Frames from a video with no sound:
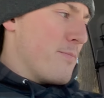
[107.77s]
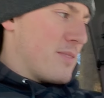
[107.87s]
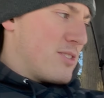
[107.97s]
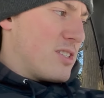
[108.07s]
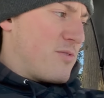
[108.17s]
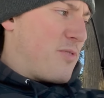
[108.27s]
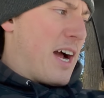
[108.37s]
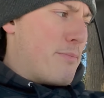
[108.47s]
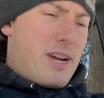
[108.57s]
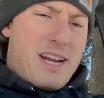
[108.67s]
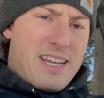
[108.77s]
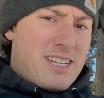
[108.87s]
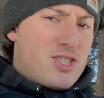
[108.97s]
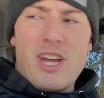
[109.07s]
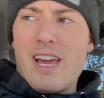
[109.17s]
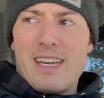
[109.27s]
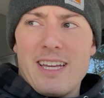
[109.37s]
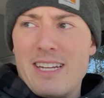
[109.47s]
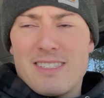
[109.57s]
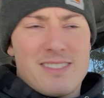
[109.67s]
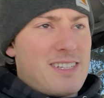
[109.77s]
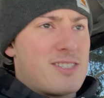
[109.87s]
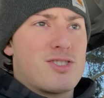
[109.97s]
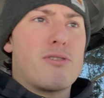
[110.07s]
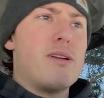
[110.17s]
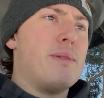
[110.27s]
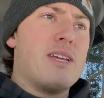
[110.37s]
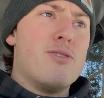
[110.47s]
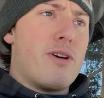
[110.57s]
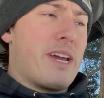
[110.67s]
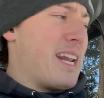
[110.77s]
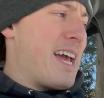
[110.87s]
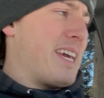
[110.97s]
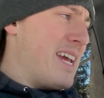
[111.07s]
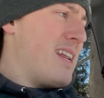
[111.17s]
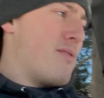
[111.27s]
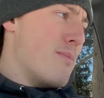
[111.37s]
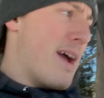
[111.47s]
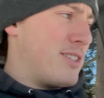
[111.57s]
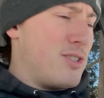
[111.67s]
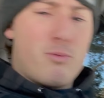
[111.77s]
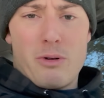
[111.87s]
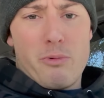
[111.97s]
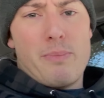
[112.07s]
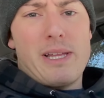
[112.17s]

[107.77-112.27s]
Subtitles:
just vibrating and shaking, and it's extremely annoying. And I can't even imagine what it would be